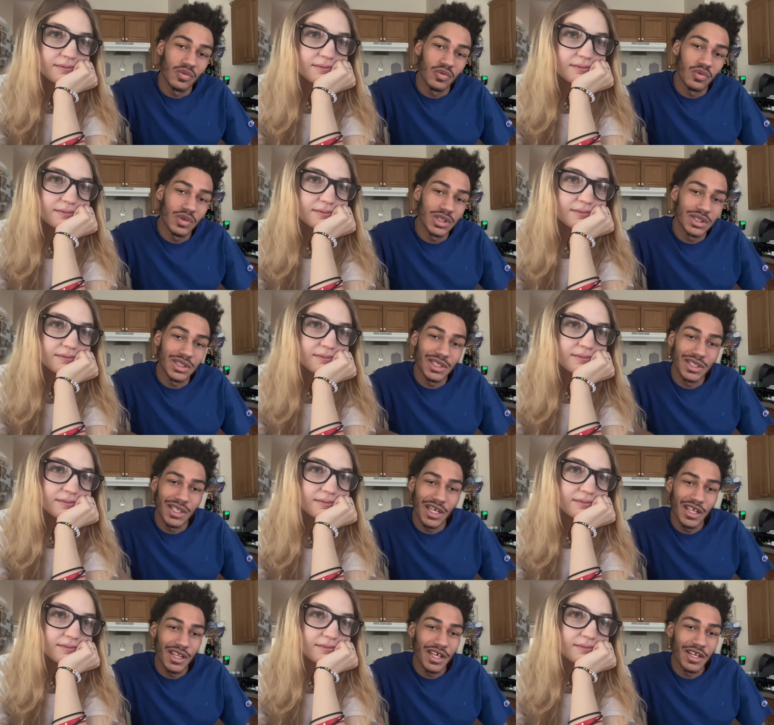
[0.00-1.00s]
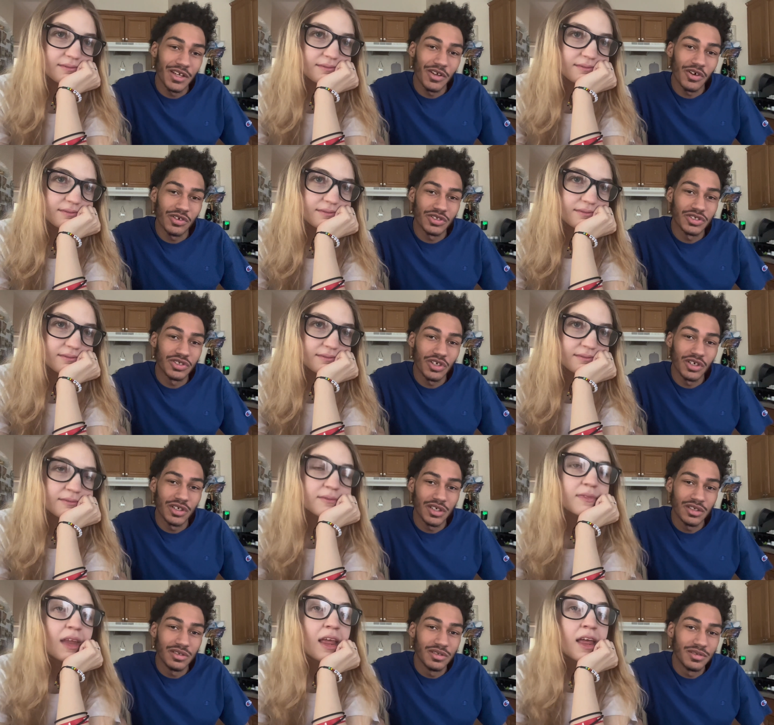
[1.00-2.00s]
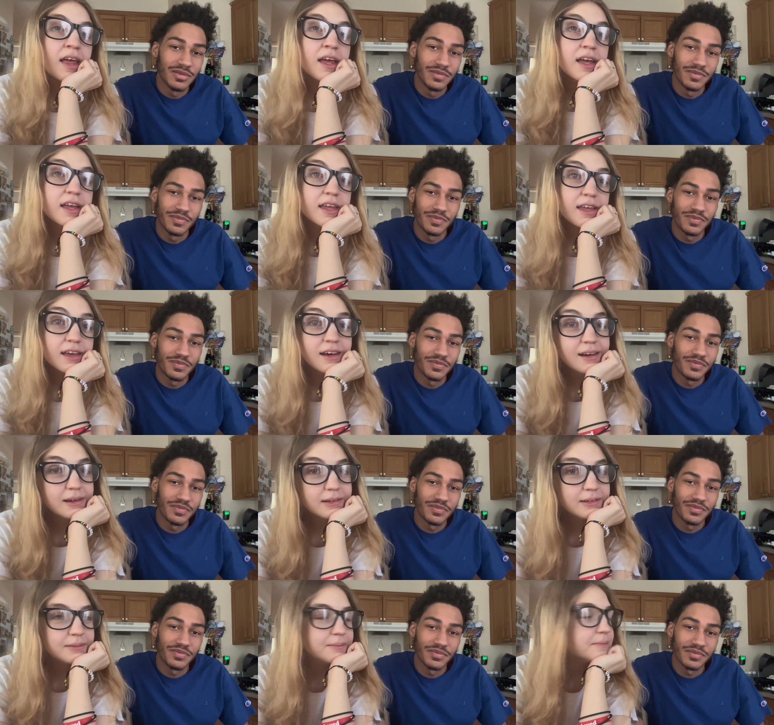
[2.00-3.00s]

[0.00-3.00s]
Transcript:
Speaker 1: was the day that it all started. Yeah.